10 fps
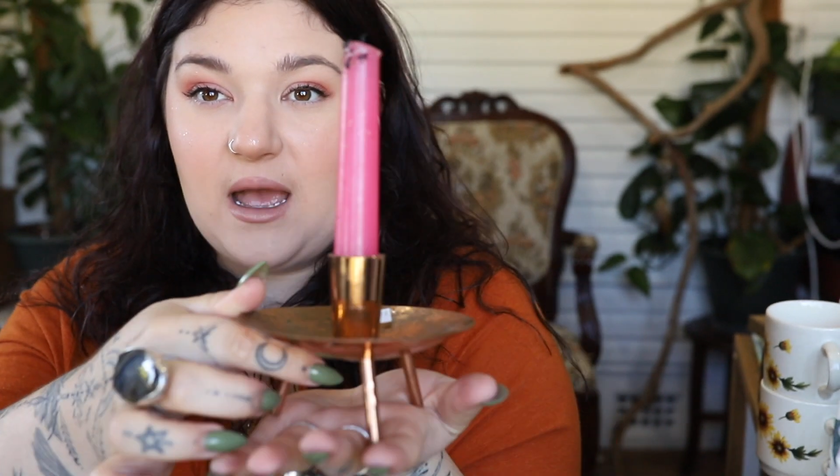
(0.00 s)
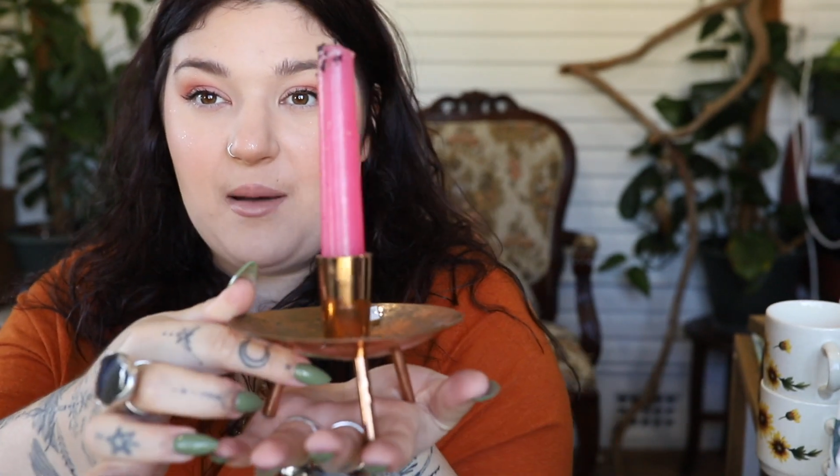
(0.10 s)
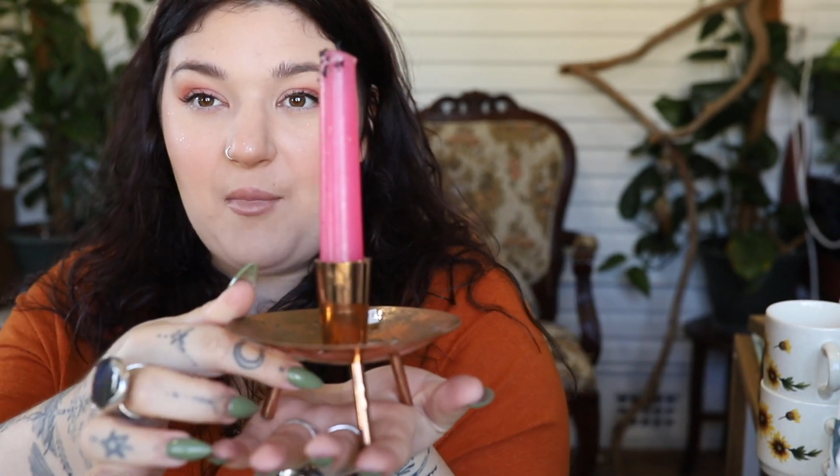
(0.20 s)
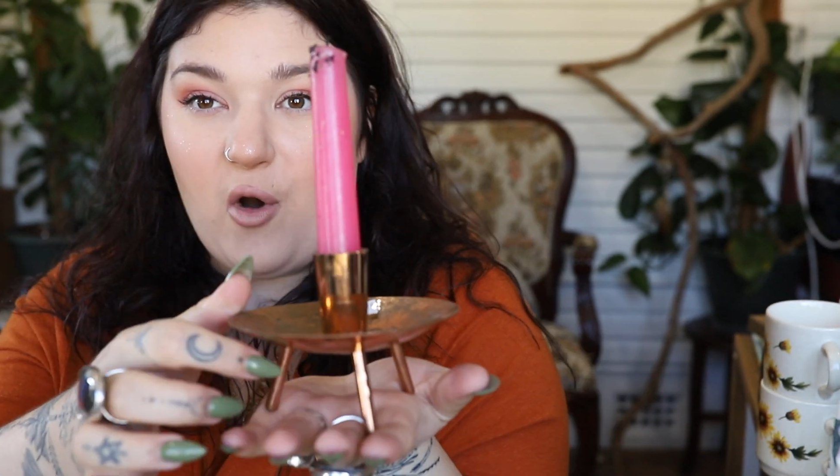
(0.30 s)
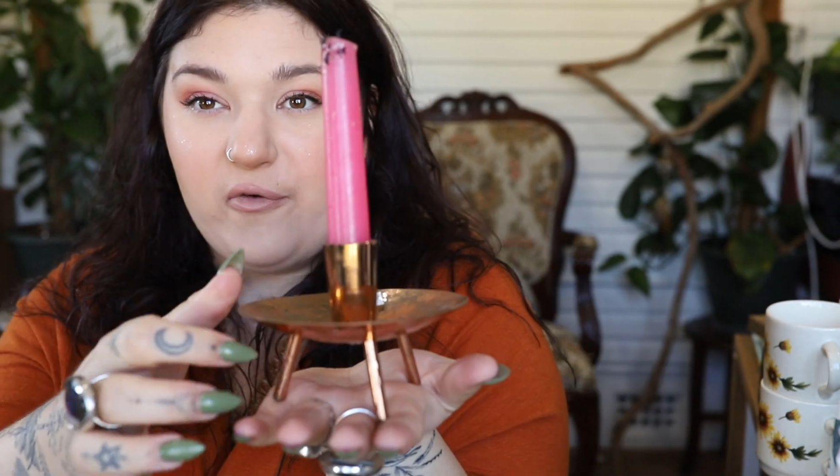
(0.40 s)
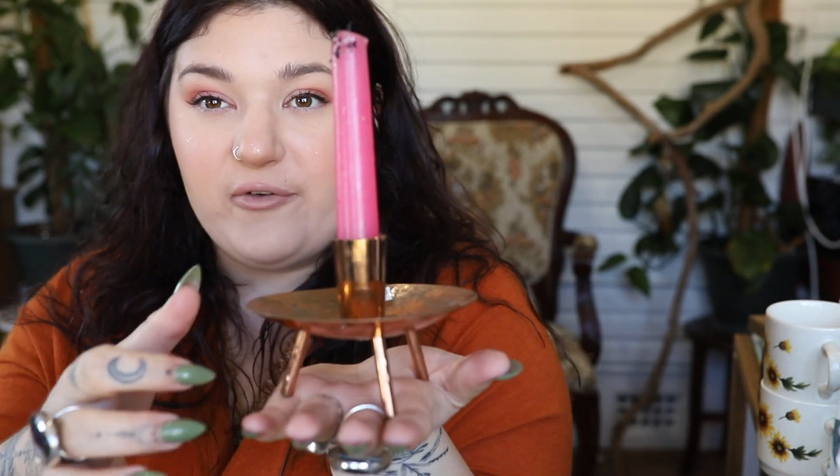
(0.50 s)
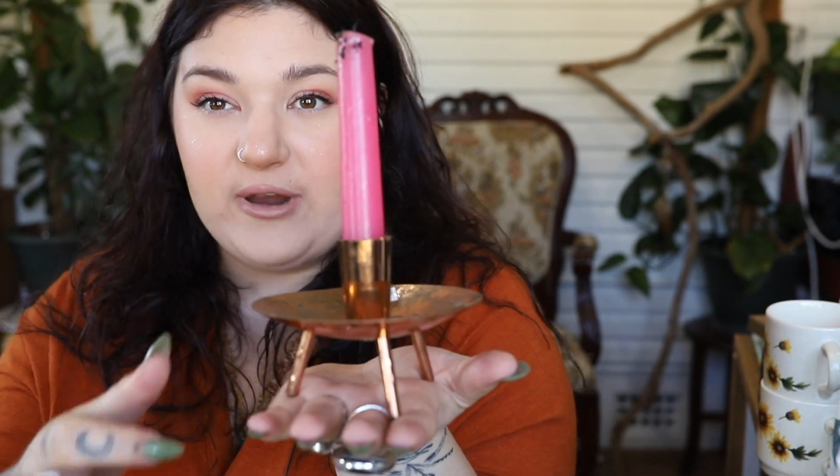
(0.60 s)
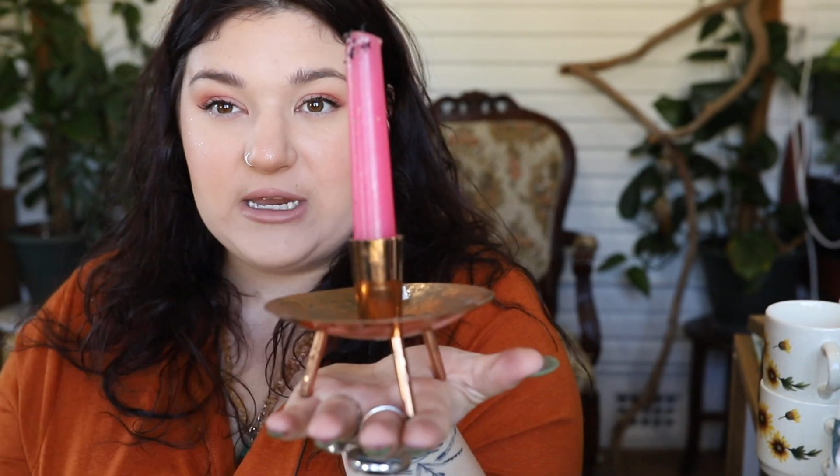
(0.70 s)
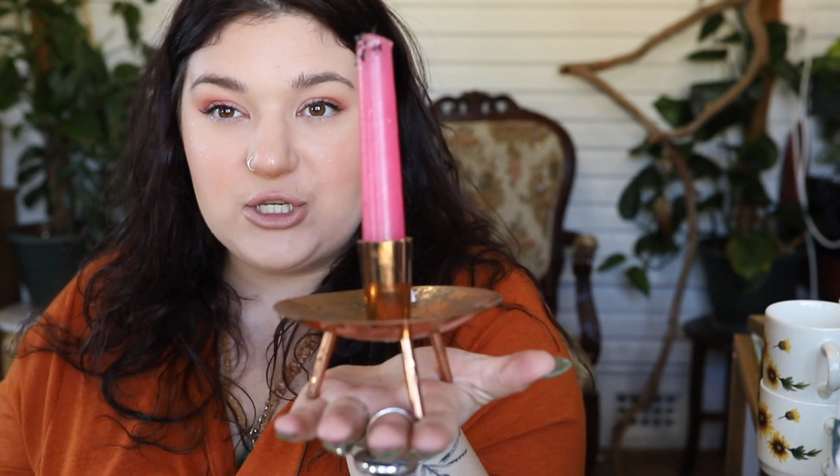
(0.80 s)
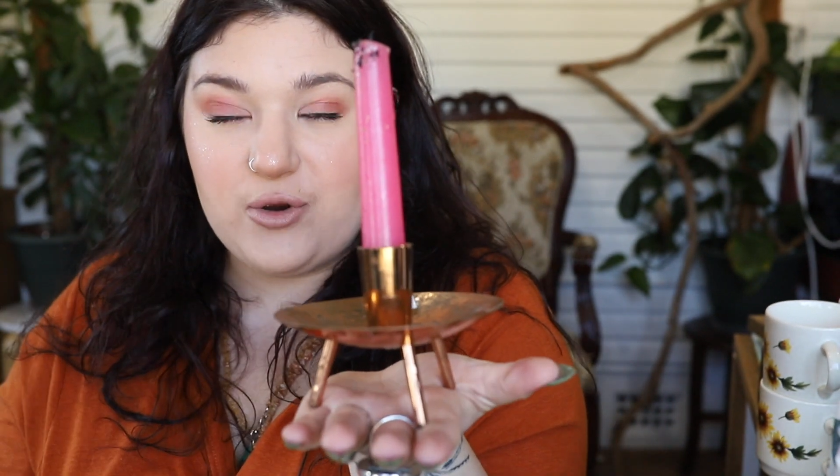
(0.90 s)

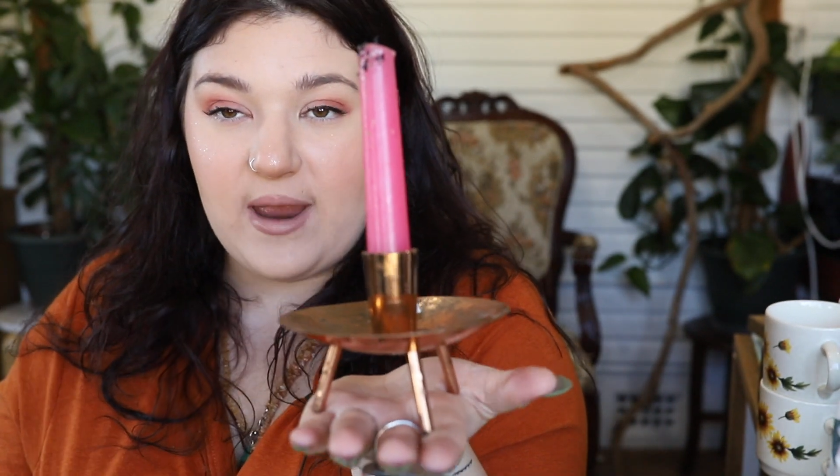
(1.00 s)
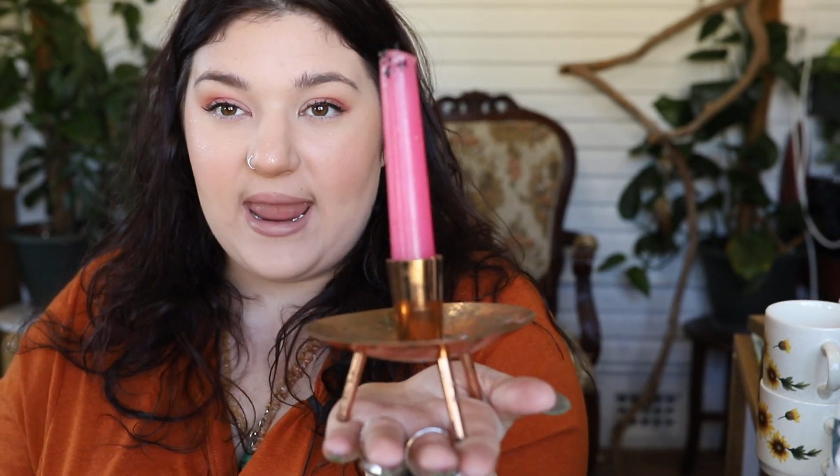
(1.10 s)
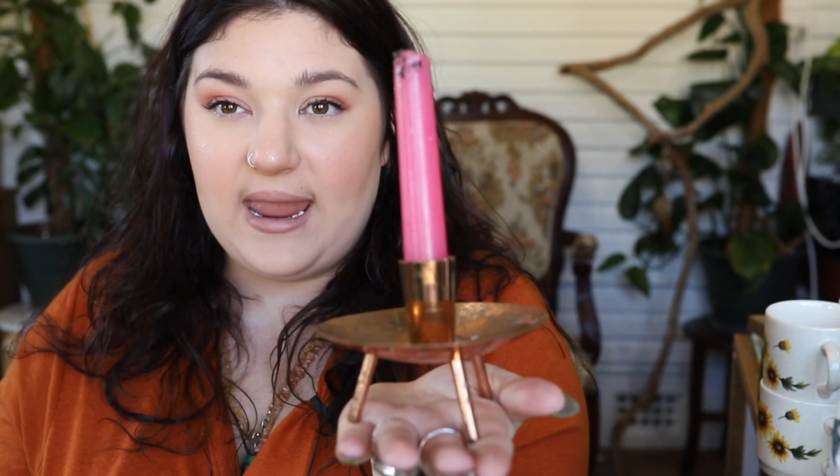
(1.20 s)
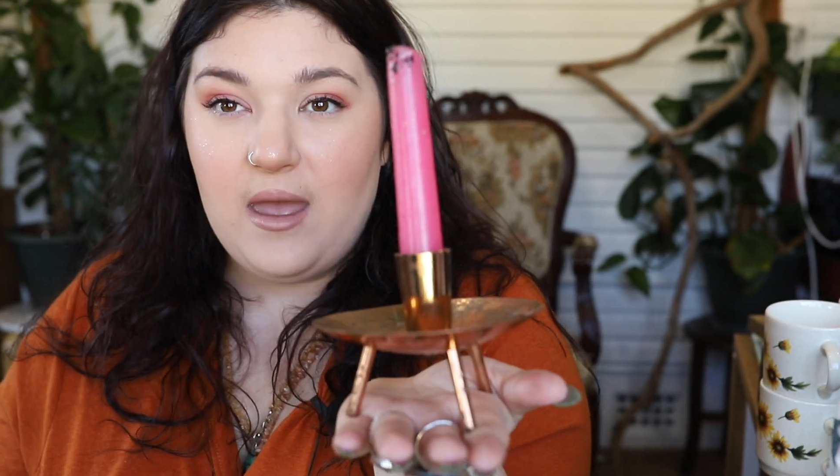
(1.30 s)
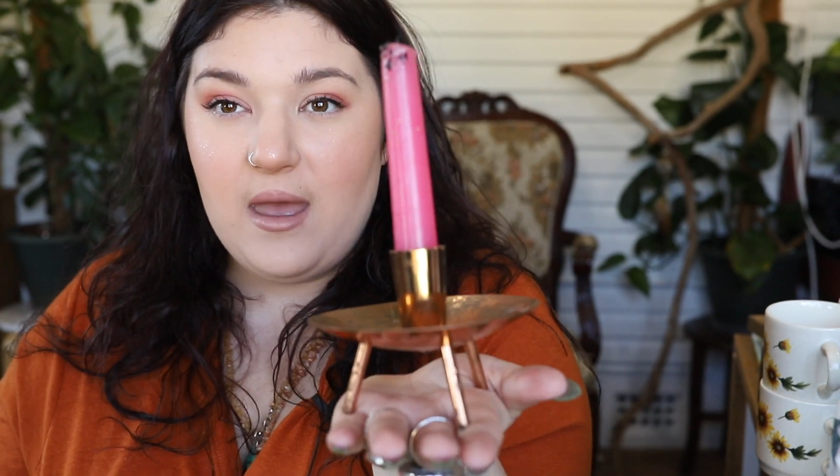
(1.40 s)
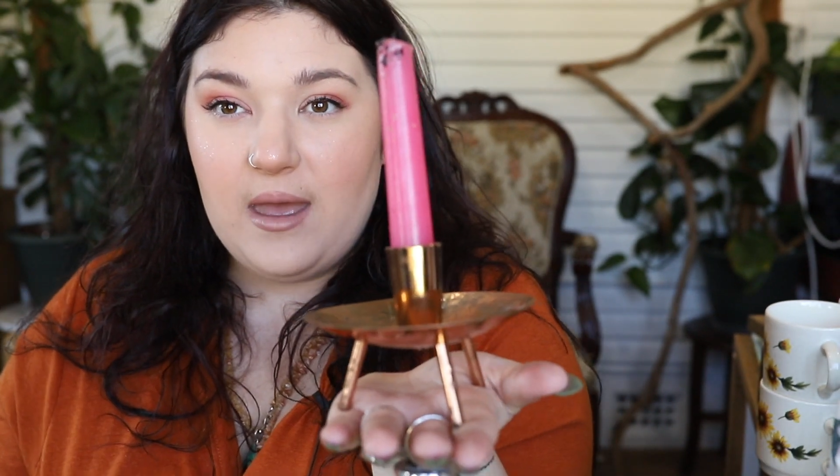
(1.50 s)
offering tray,